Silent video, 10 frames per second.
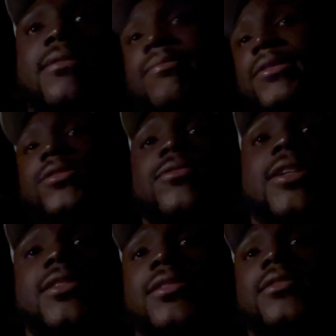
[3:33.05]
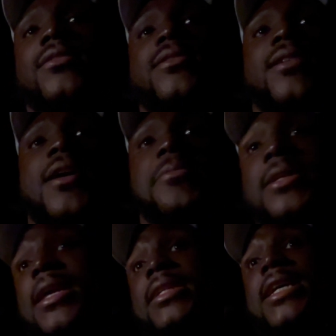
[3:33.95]
it's a reason. You know what I'm
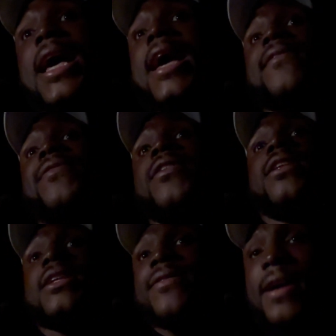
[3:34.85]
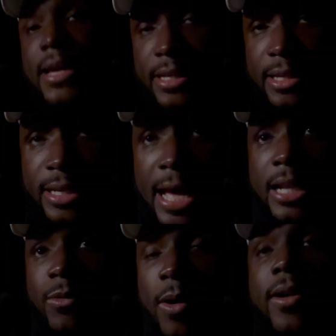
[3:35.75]
saying? That's just how I feel. And if I got
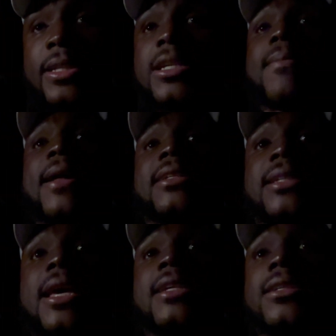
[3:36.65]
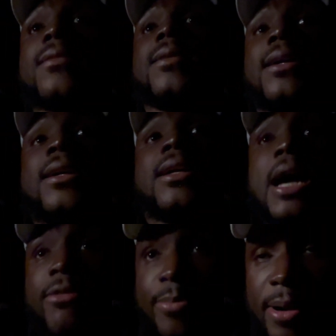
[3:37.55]
to work and somebody said something,
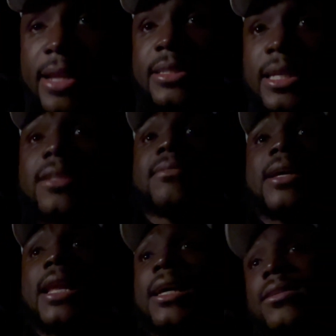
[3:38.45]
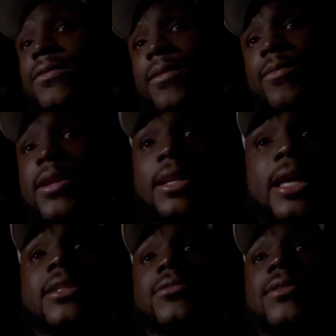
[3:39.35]
I would probably tell them that, like, look, if I'm running
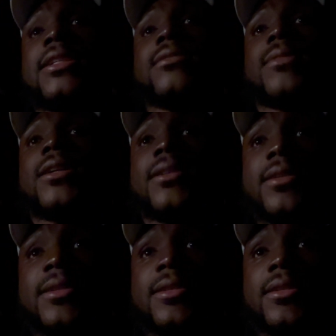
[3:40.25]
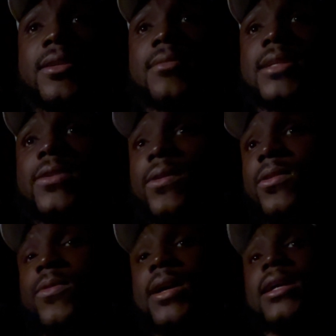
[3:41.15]
late, there's a reason, bro. You know what I'm saying? You don't
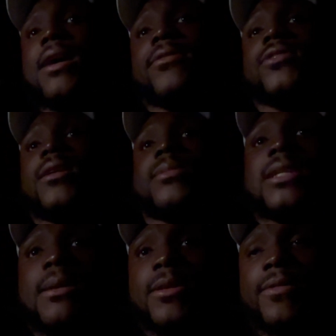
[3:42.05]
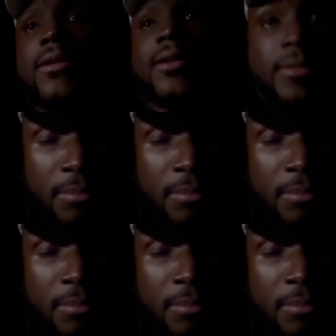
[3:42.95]
know what God was trying to protect me from.